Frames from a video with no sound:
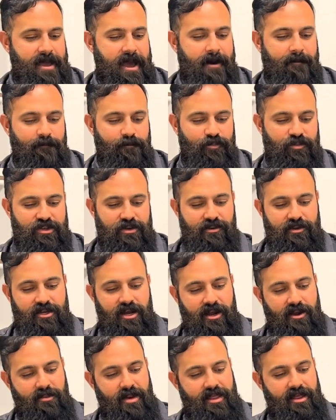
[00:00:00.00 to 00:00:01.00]
Yeah. So we're
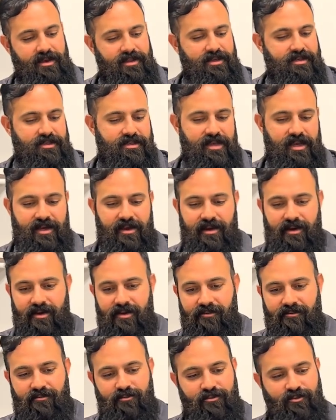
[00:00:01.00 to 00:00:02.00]
talking about like this is like
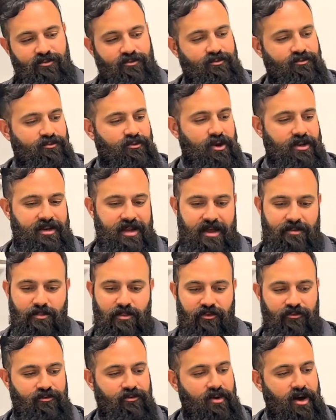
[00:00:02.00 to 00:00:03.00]
a foot and
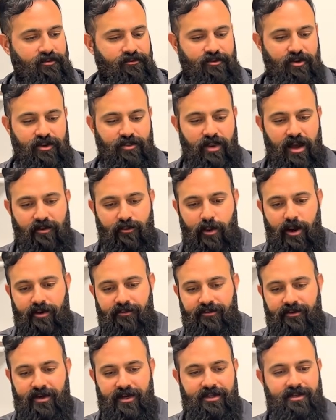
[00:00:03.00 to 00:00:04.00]
one foot by one
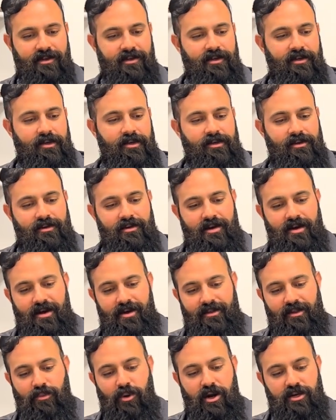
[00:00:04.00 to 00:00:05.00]
foot. Uh,
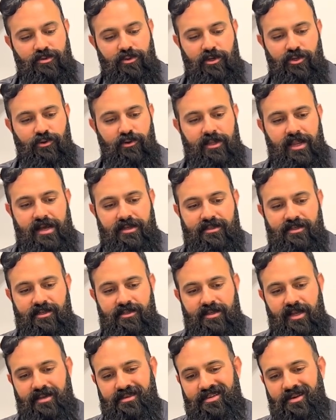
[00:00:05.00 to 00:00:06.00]
the parts we're doing
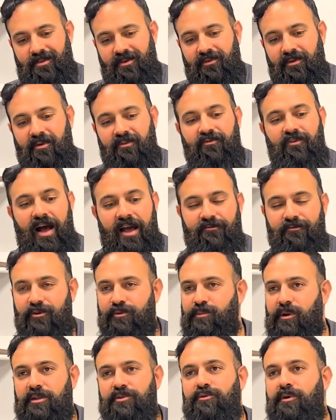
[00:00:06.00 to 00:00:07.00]
downstairs, like some of them are five
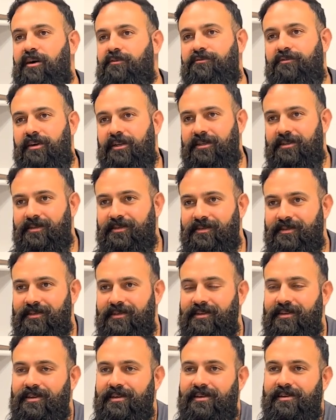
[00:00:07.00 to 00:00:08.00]
foot by twelve foot.
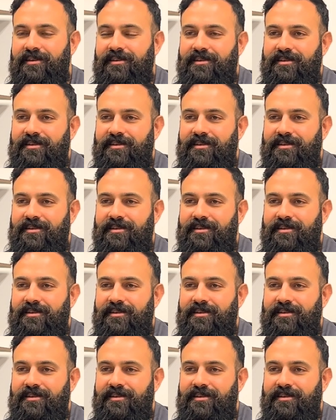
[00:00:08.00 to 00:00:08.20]
Yeah.